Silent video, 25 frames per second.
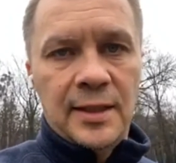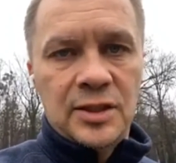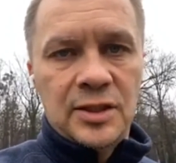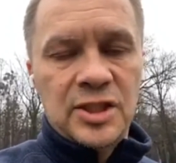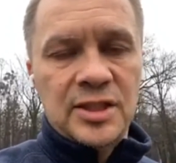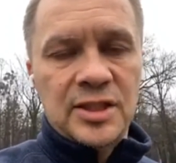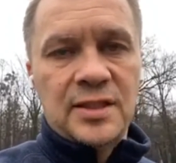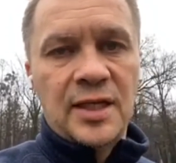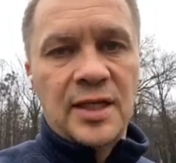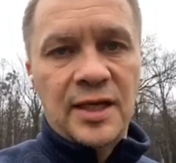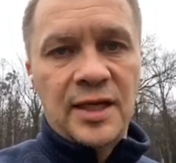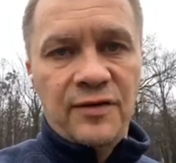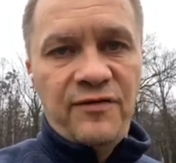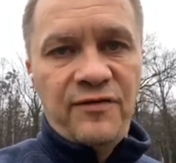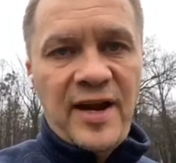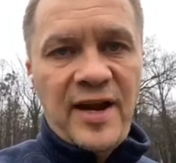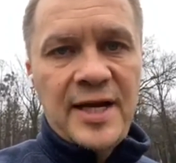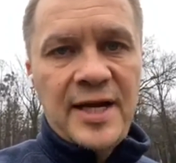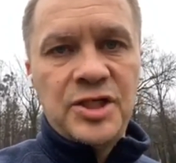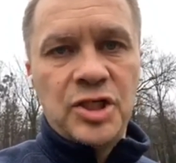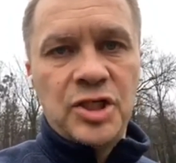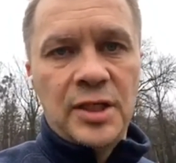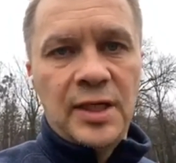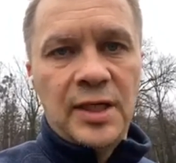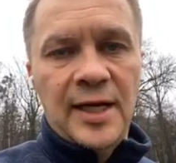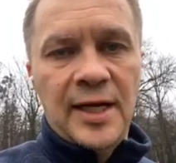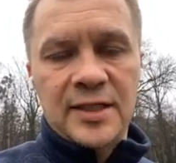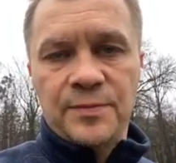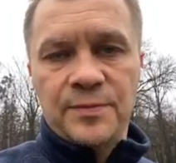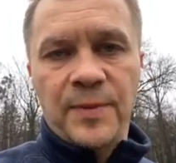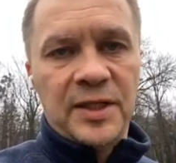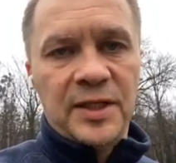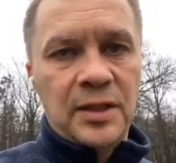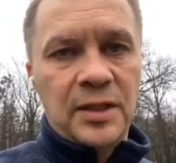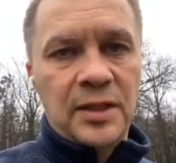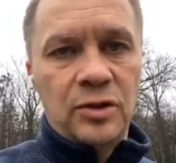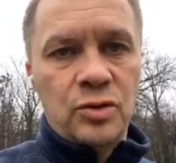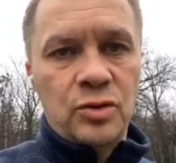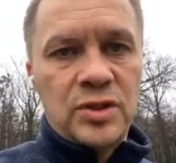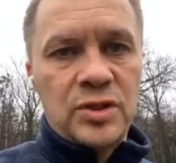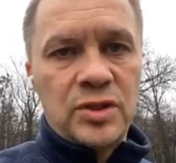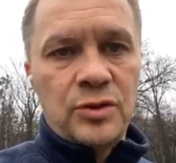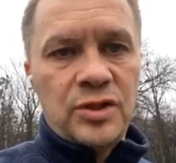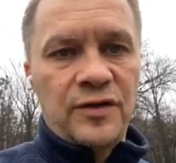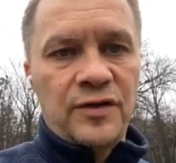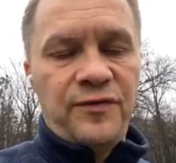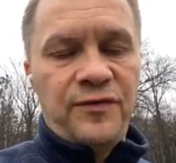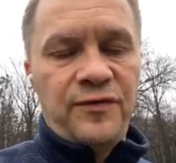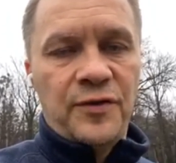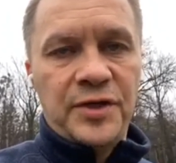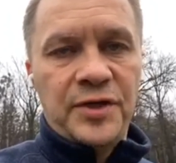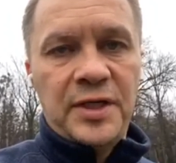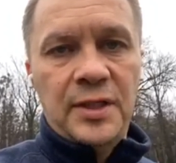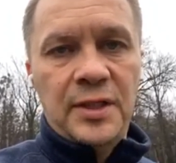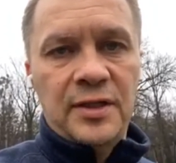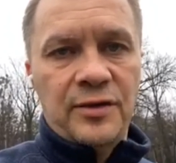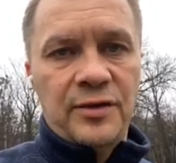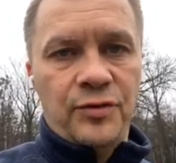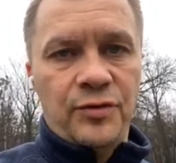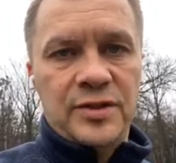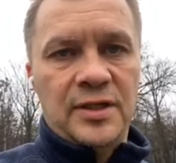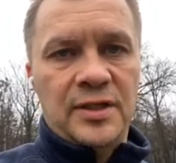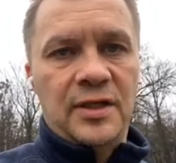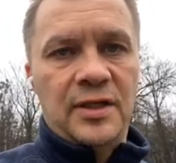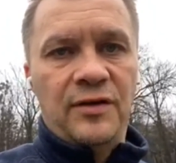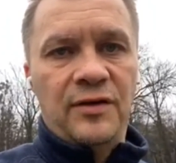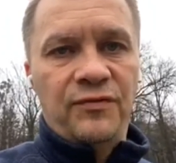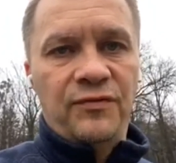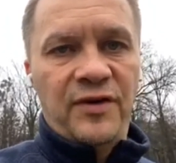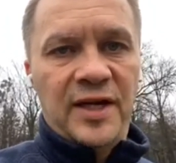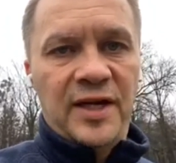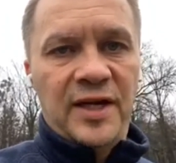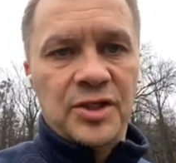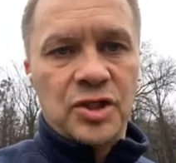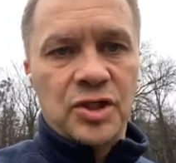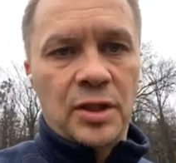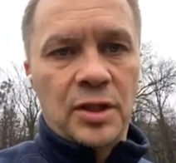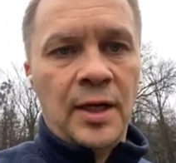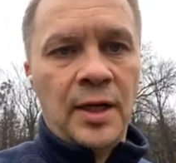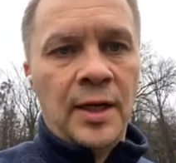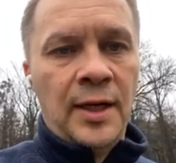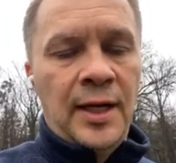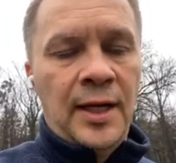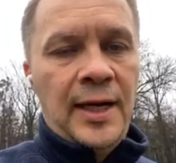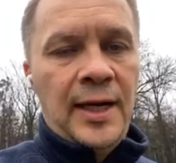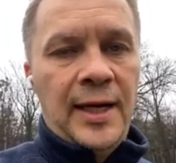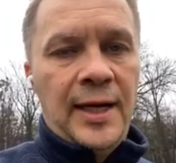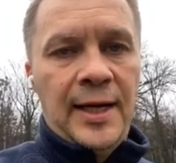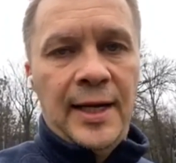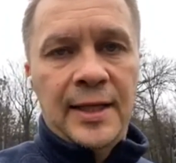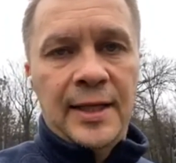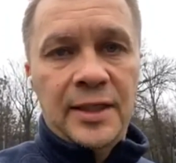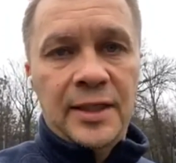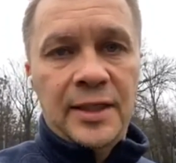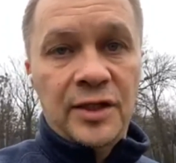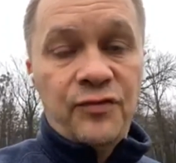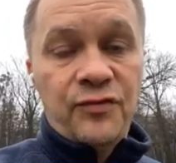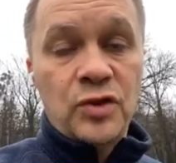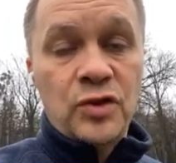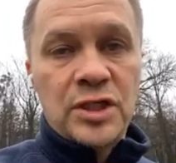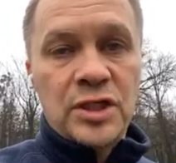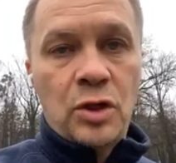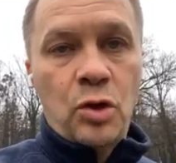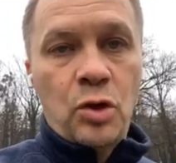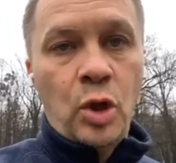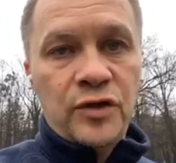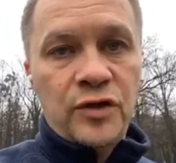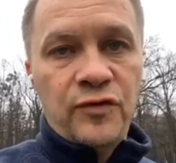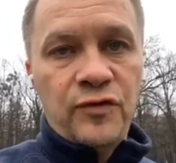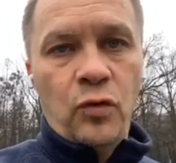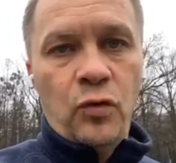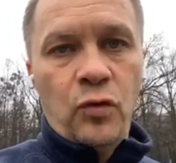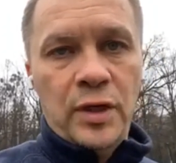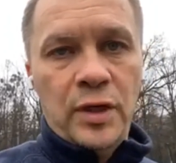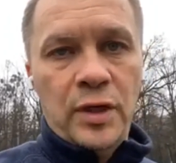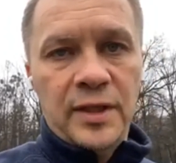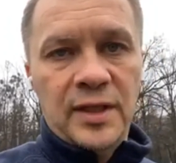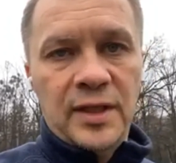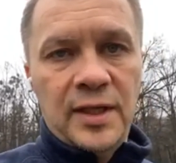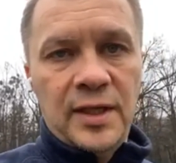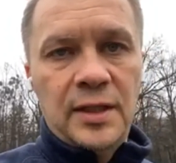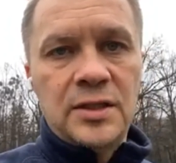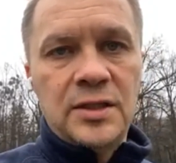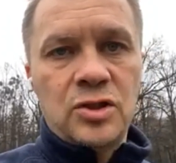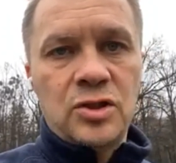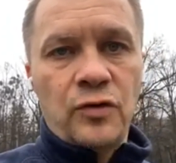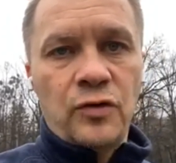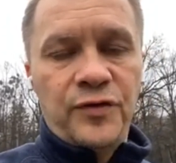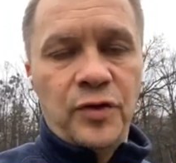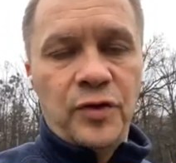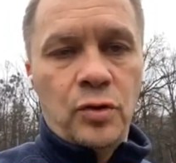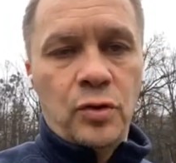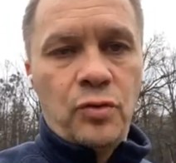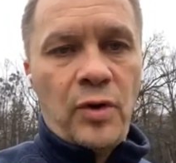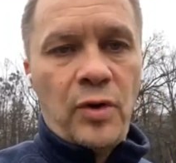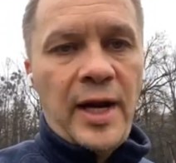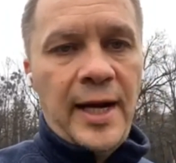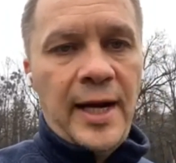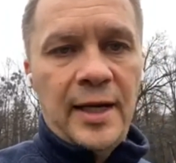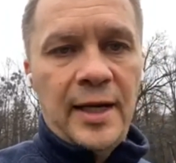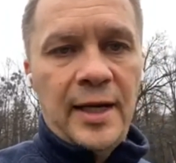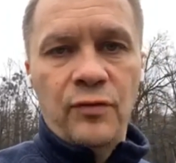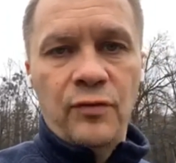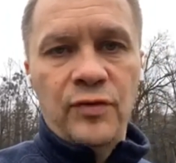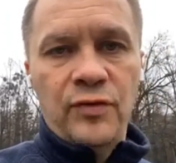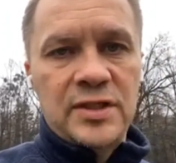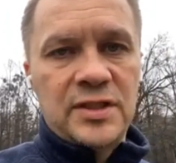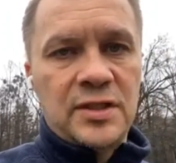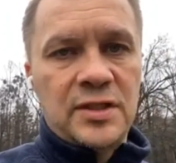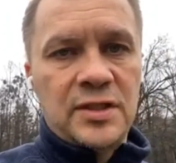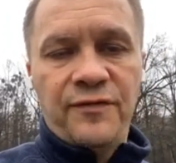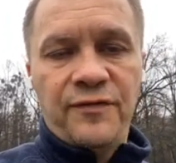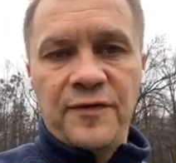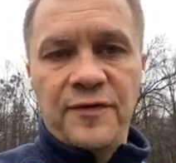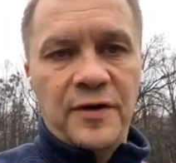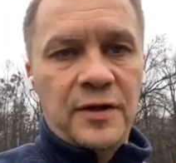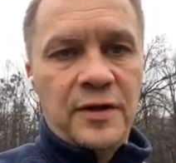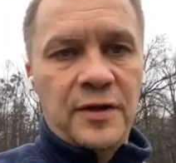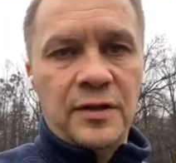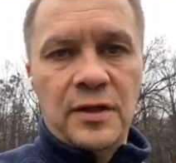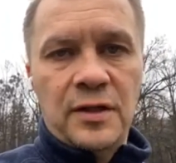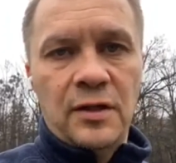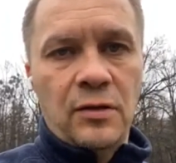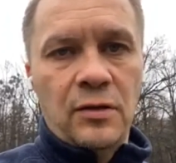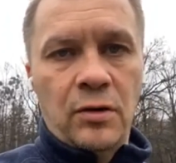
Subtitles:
Just the invasion, yes, but in 2014 there was an invasion, and it was a hot war in the east of Ukraine with different,